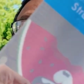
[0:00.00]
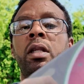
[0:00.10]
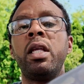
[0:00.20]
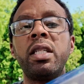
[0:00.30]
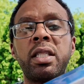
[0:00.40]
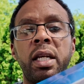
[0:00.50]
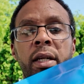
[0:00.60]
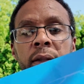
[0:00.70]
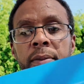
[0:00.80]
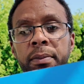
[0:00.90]
this
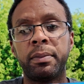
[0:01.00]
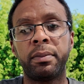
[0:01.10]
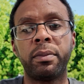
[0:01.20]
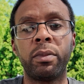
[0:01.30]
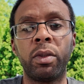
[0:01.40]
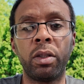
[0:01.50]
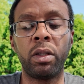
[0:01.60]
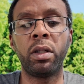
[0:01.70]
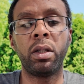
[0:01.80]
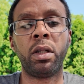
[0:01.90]
thing,
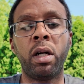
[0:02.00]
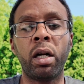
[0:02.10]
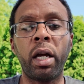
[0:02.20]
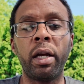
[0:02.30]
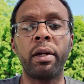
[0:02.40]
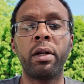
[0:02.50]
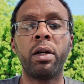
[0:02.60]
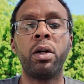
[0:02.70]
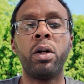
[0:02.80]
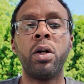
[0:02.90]
okay,
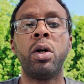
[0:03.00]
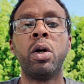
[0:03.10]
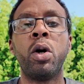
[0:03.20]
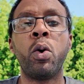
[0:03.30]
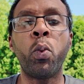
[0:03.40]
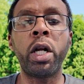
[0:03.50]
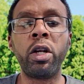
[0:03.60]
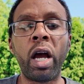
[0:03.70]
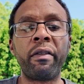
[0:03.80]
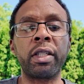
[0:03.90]
whether
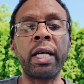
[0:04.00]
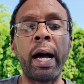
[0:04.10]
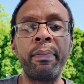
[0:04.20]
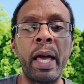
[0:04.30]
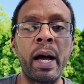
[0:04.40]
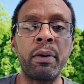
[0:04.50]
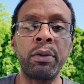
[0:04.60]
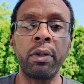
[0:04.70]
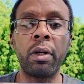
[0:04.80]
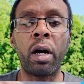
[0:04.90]
you have a
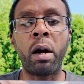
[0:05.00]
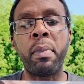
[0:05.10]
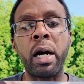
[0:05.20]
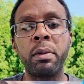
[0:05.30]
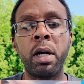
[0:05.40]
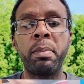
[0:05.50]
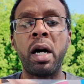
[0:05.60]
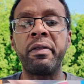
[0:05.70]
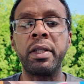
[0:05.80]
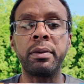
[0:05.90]
top-down or bottom-up
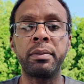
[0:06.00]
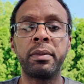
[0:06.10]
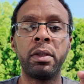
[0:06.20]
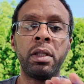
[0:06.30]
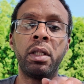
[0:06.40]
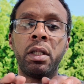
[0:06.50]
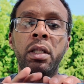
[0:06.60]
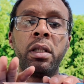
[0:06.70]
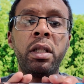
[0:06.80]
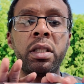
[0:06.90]
oven,
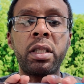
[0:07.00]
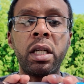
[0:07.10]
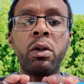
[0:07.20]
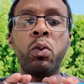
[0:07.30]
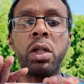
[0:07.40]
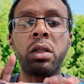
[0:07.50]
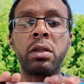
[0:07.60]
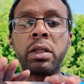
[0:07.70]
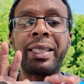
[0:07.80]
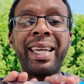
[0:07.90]
this thing
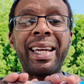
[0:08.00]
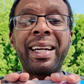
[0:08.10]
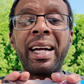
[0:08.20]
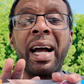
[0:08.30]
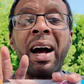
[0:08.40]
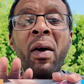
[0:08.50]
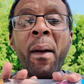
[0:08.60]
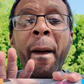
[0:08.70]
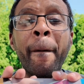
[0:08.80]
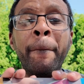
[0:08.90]
will kick
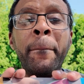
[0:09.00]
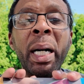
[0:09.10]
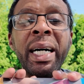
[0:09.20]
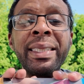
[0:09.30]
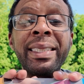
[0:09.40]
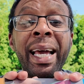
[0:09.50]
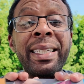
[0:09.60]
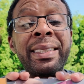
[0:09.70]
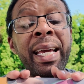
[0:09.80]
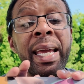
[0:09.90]
buns
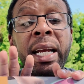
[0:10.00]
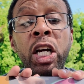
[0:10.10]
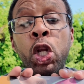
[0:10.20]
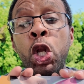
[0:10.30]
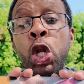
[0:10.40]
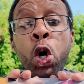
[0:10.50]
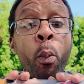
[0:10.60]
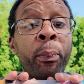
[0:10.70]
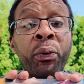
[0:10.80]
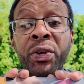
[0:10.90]
and take
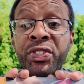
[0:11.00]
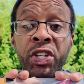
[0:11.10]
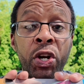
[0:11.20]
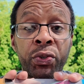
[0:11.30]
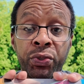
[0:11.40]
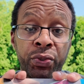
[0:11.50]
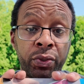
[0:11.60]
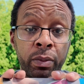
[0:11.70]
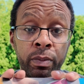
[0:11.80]
no prisoners.